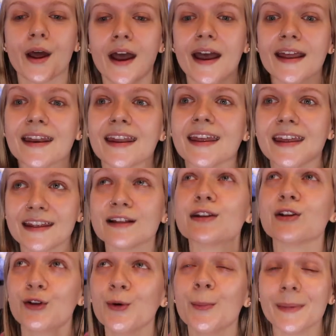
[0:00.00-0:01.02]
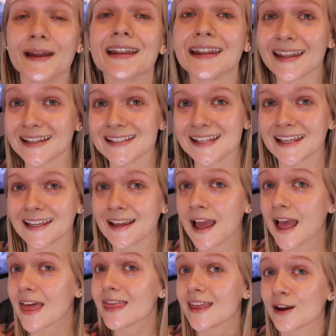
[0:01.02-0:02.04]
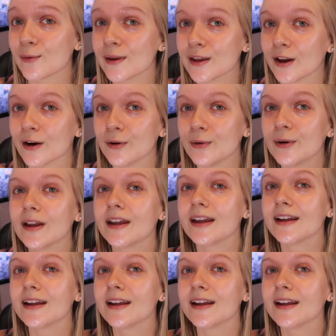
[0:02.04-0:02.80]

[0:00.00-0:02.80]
an illuminating, there we go.